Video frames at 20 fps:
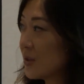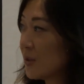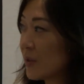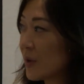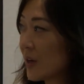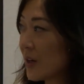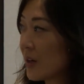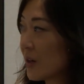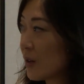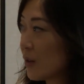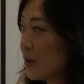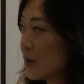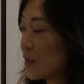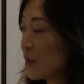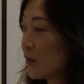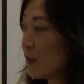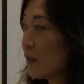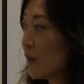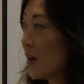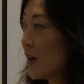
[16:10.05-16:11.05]
you've got to close
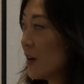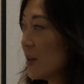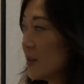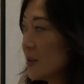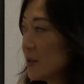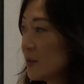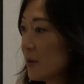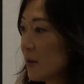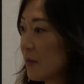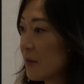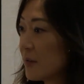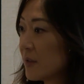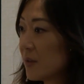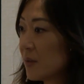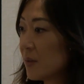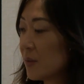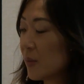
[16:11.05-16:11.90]
your fund, you have to,